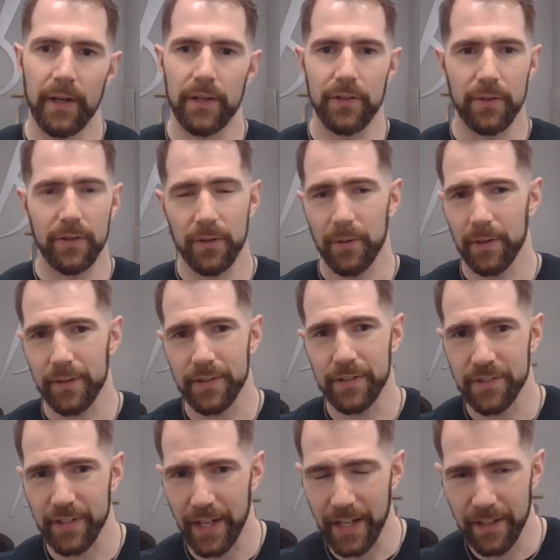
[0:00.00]
You can go on the
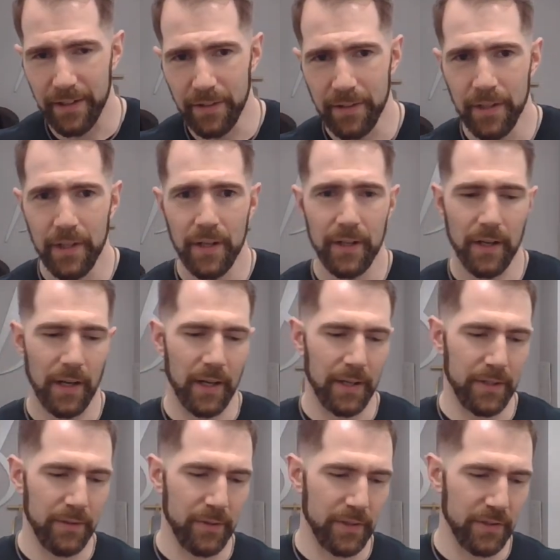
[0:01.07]
scale.
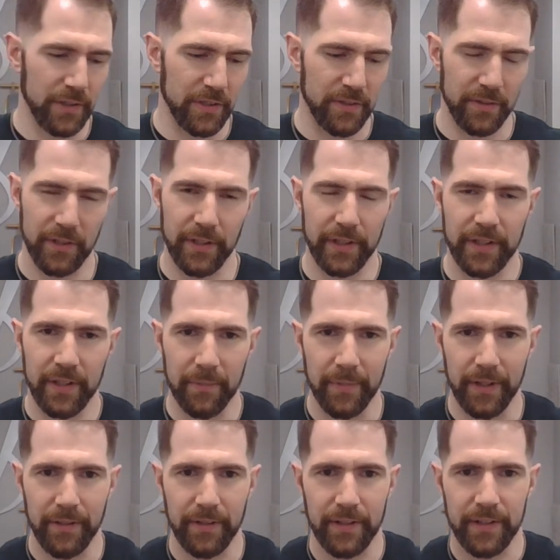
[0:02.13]
You can just look in the
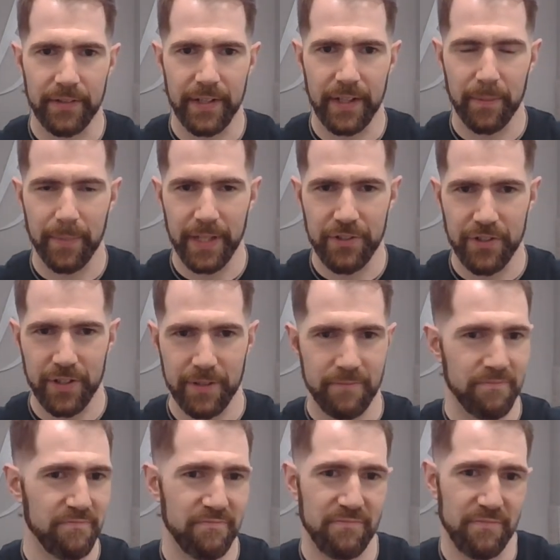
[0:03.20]
mirror and take a picture,
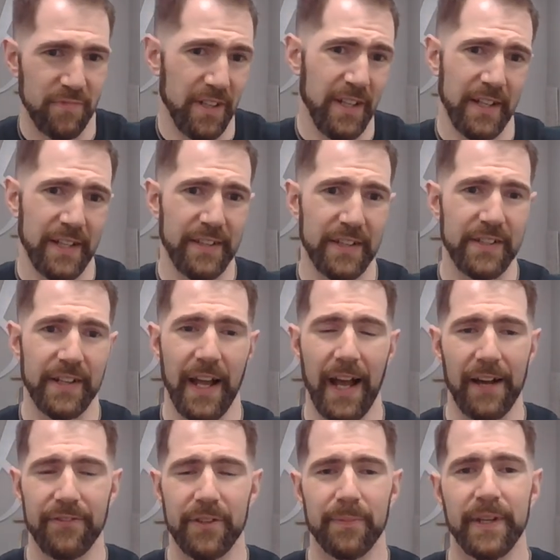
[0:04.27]
right? It doesn't
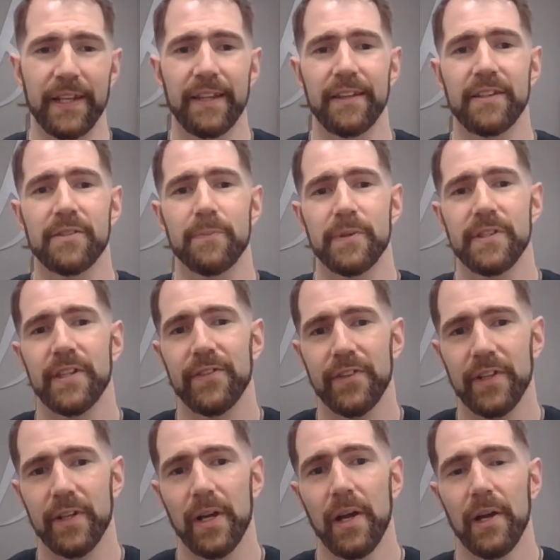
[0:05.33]
have to be anything
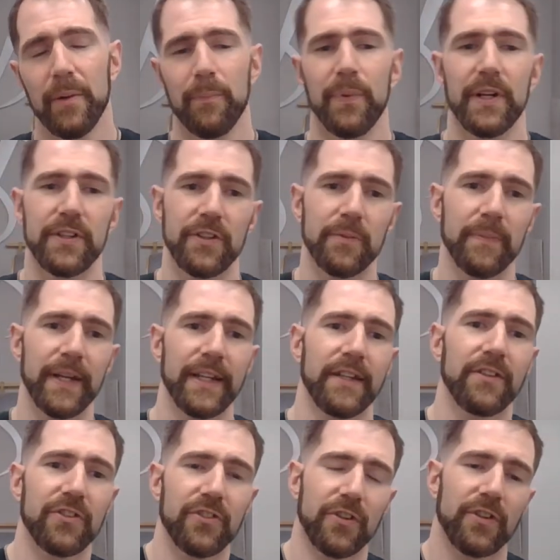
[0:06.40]
specific, but you're
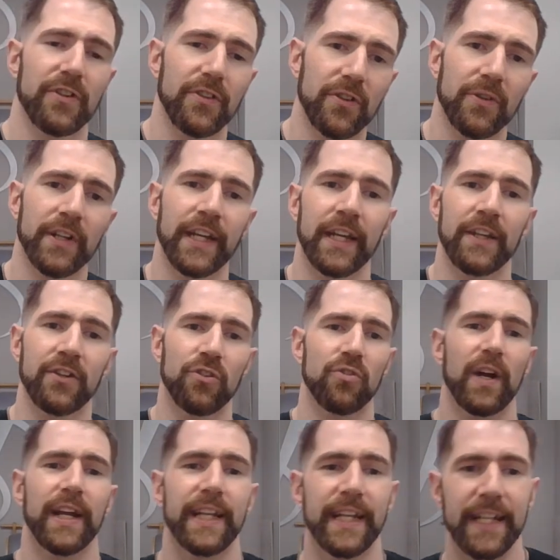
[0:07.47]
making sure you're doing it and you're
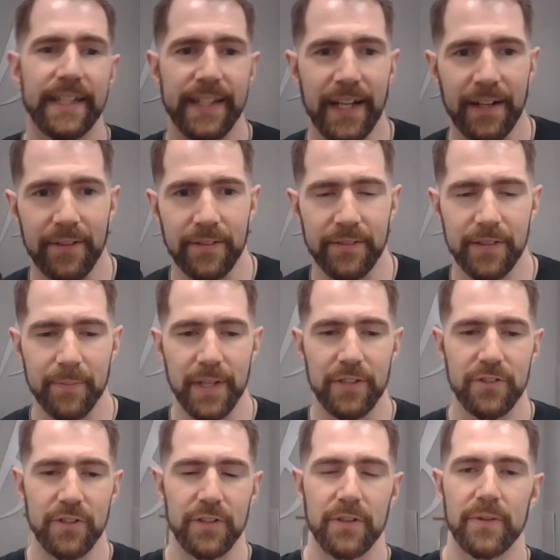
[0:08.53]
writing it down to make
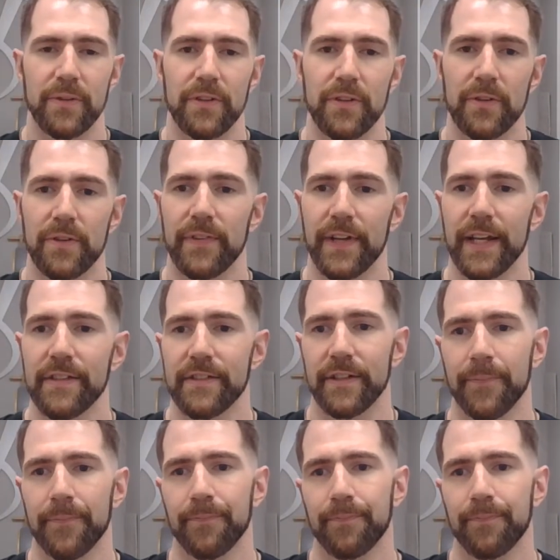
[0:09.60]
sure you're advancing.